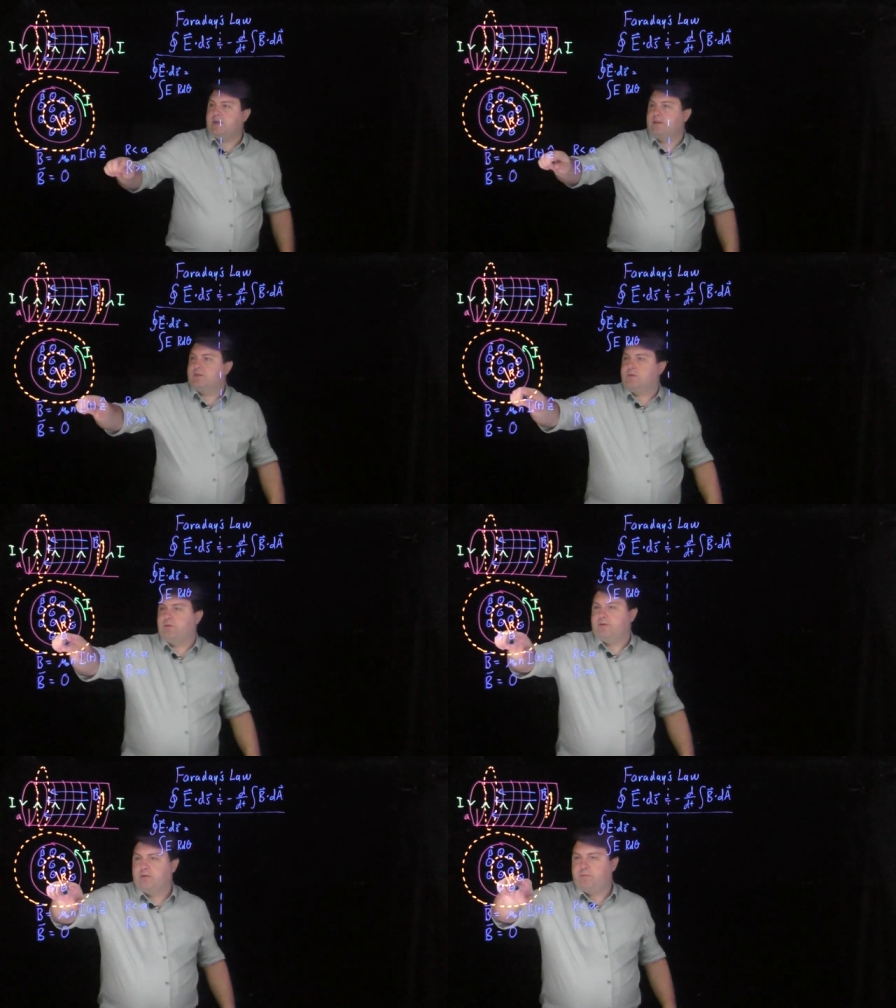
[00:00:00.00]
is
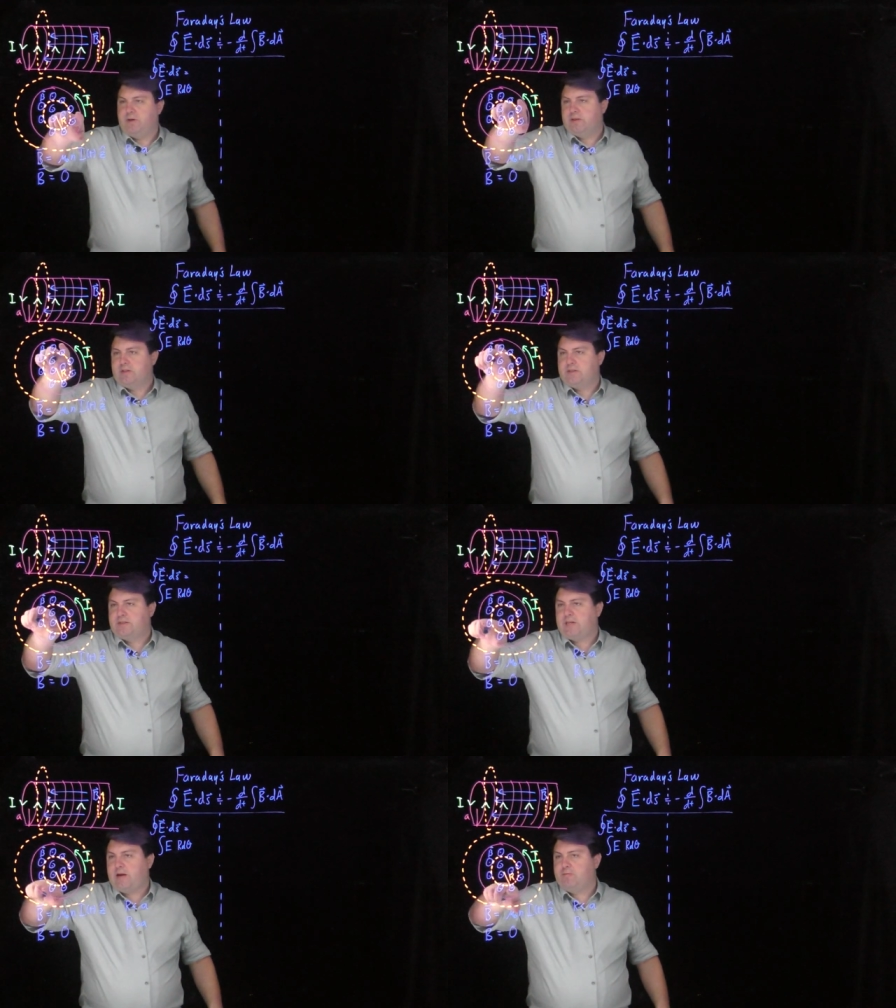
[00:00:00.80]
going to be in the
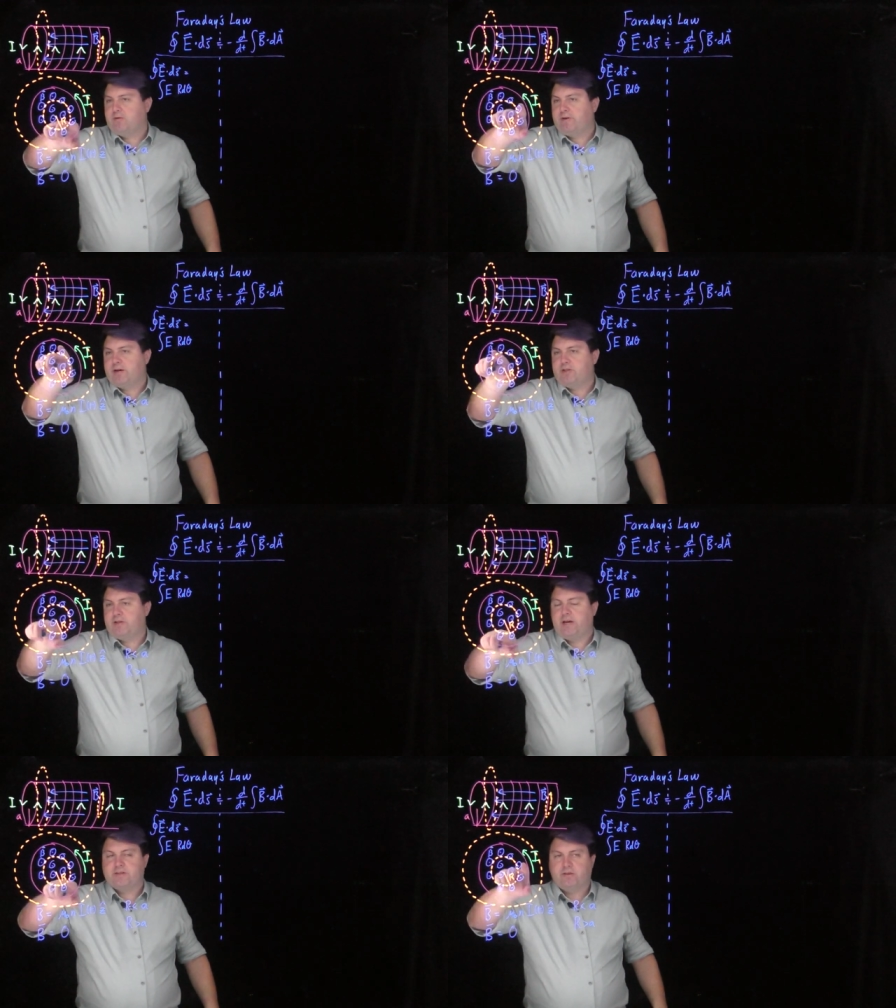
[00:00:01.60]
same direction
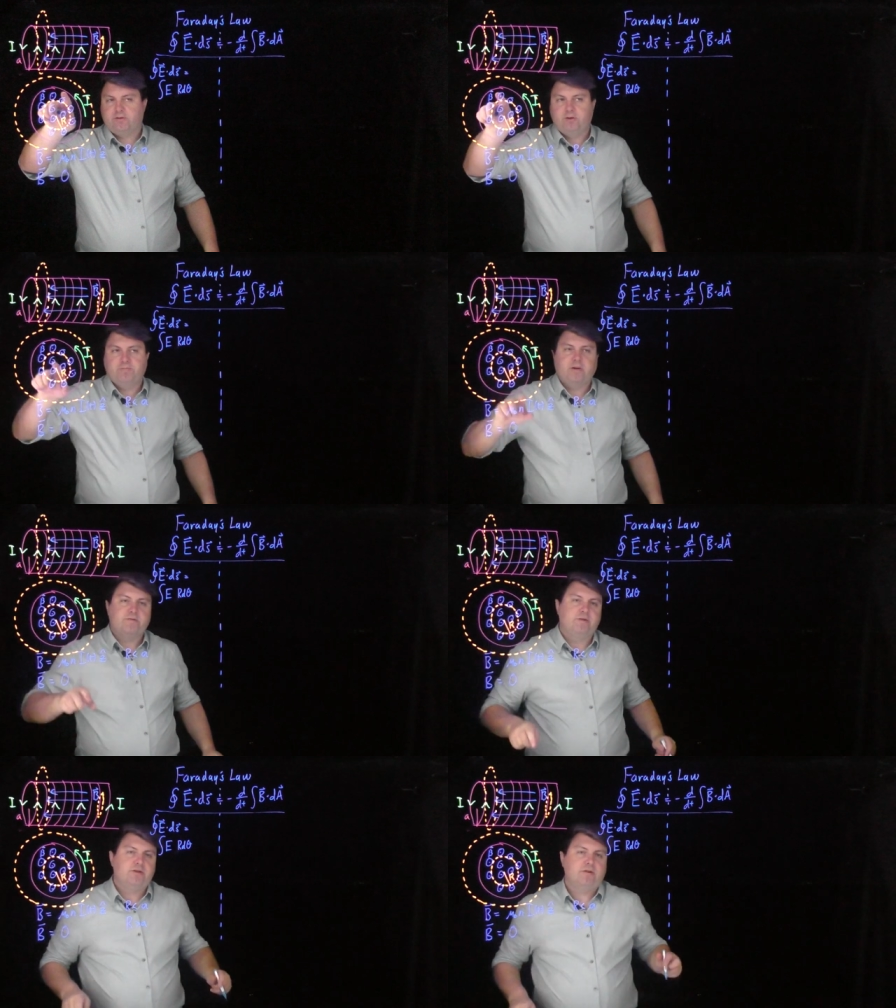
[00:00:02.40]
as our loop because
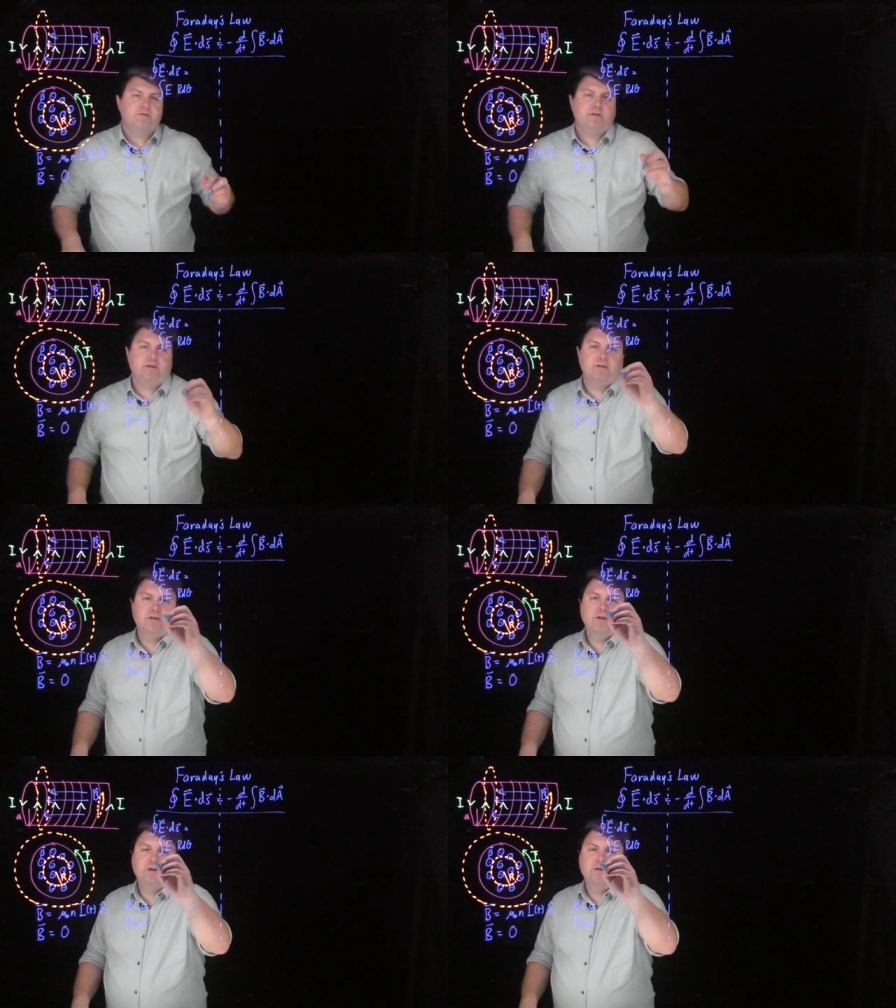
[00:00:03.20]
we chose it.
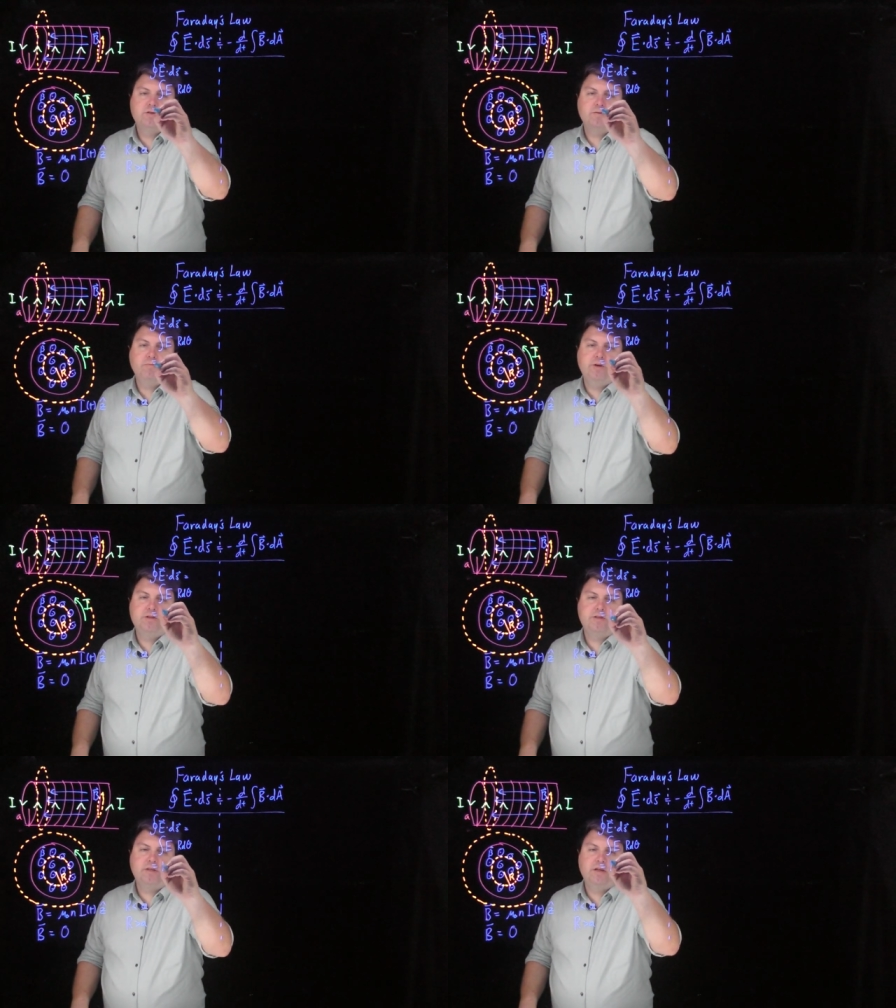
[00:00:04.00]
So we
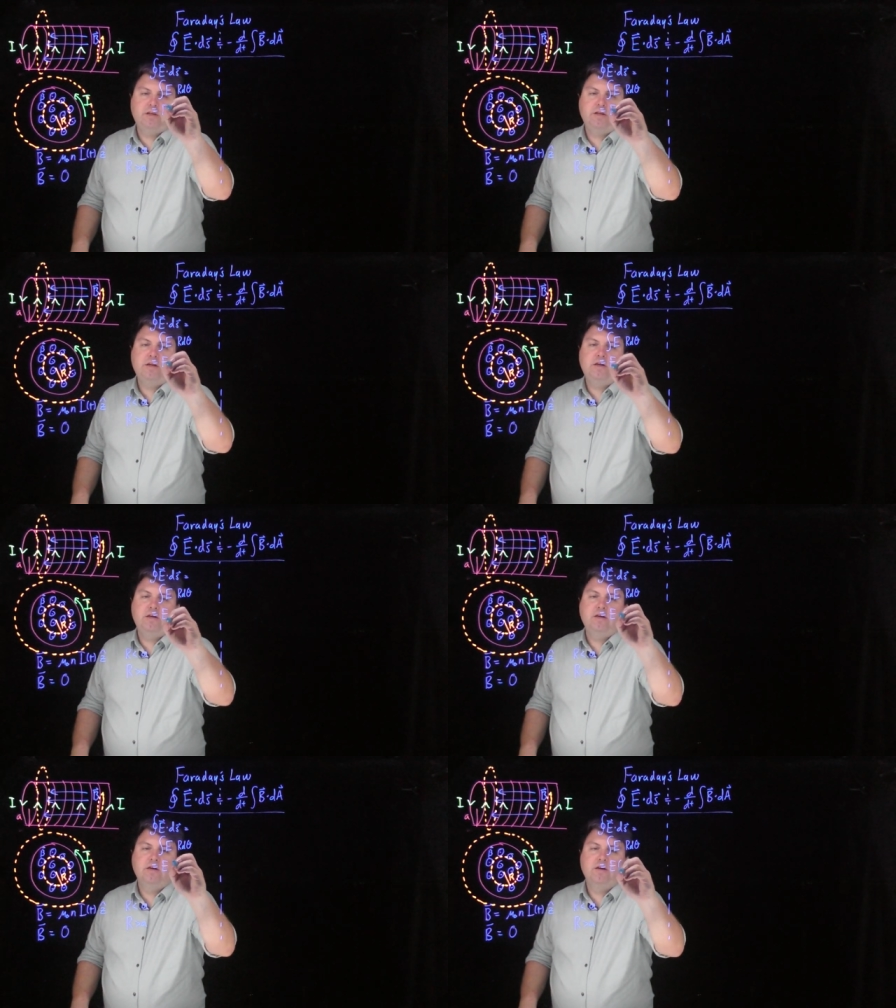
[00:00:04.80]
just get
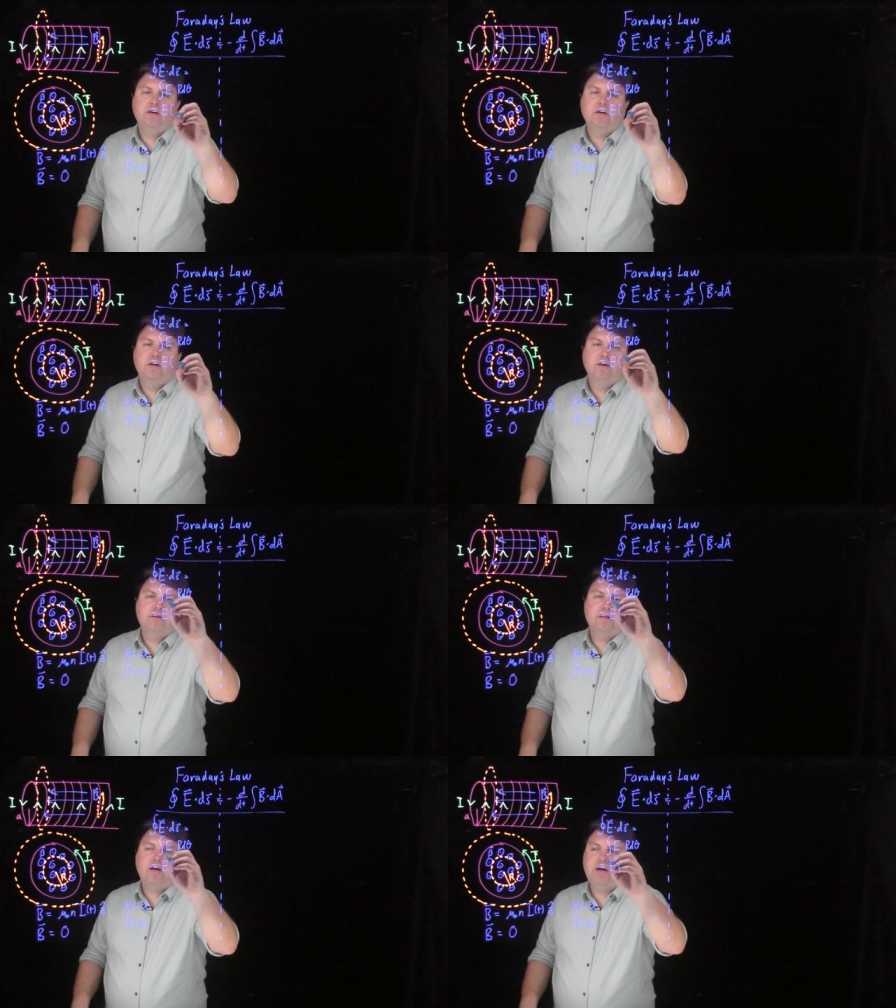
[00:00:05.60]
E
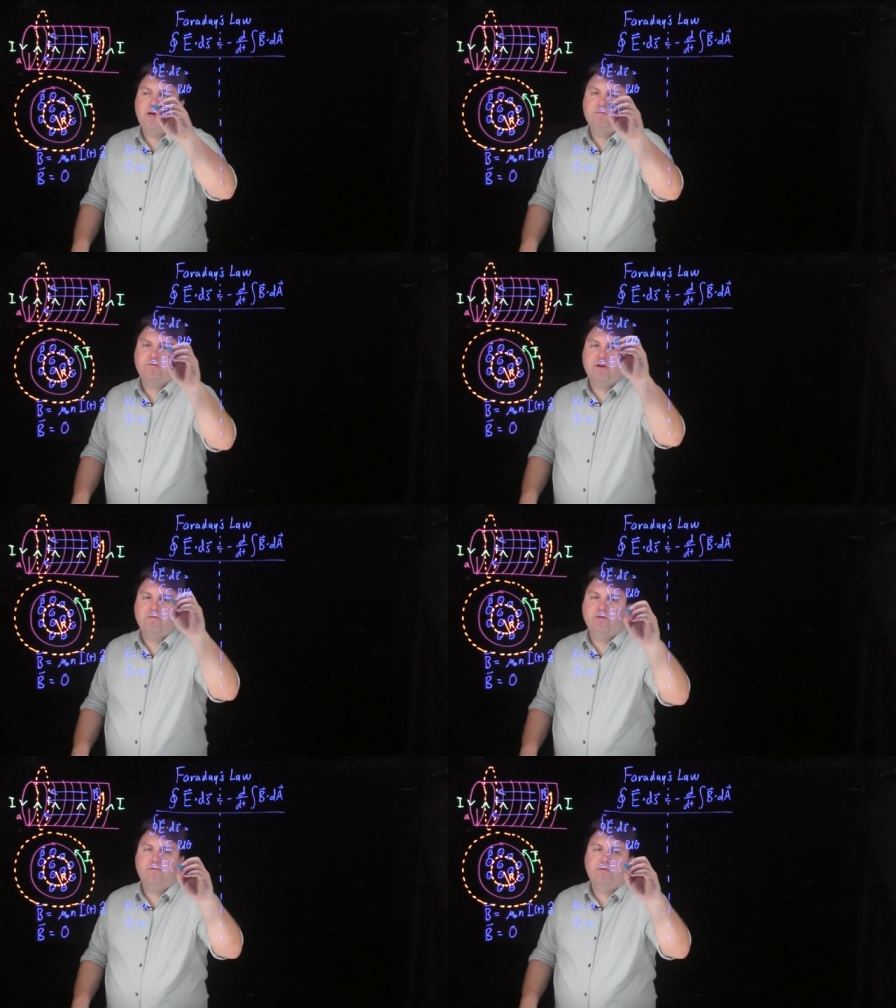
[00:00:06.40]
times, right,
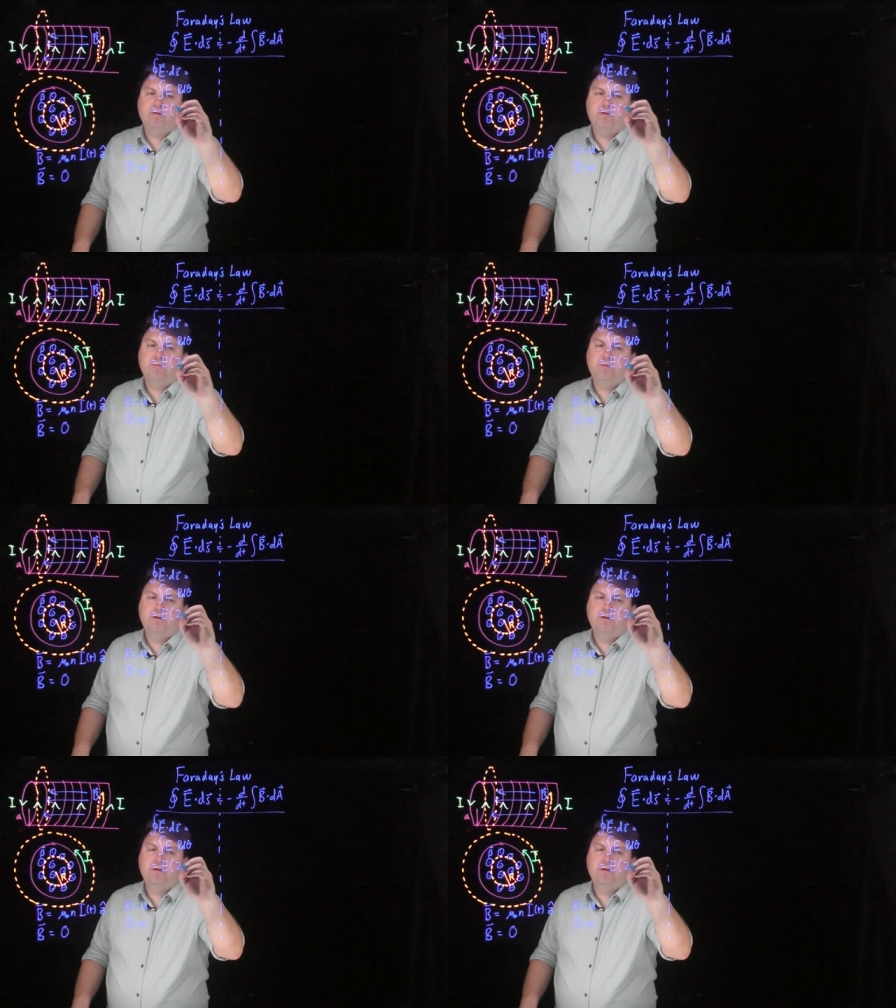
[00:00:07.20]
for a full loop,